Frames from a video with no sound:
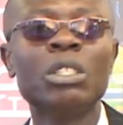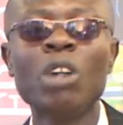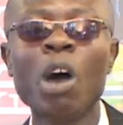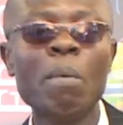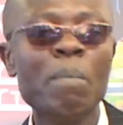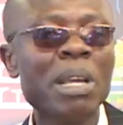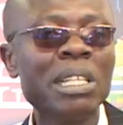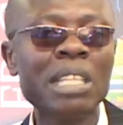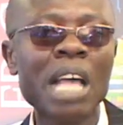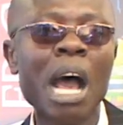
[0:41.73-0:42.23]

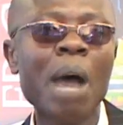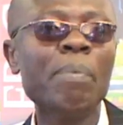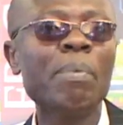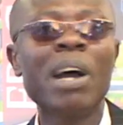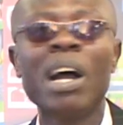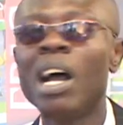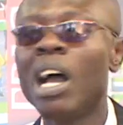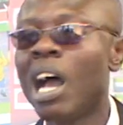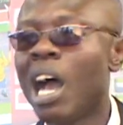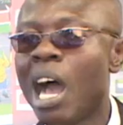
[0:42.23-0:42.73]
Don't mess
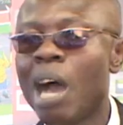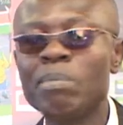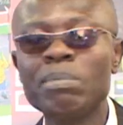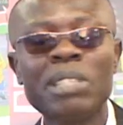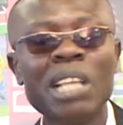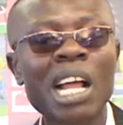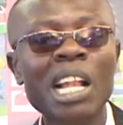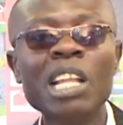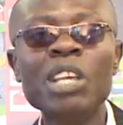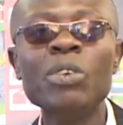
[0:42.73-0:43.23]
up.
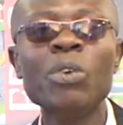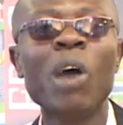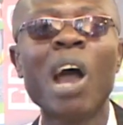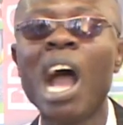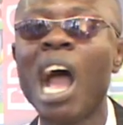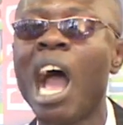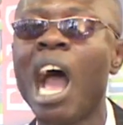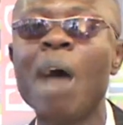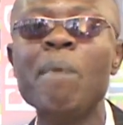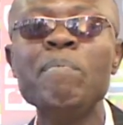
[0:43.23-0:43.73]
I'm telling you,
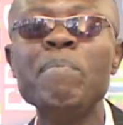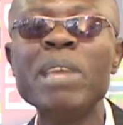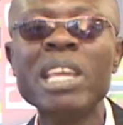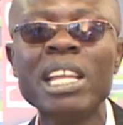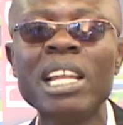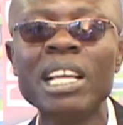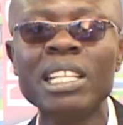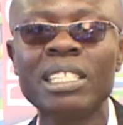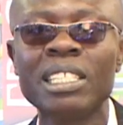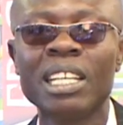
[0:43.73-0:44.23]
I
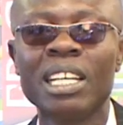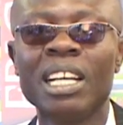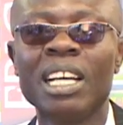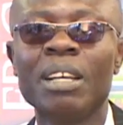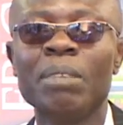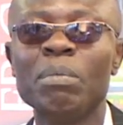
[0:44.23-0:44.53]
mean it.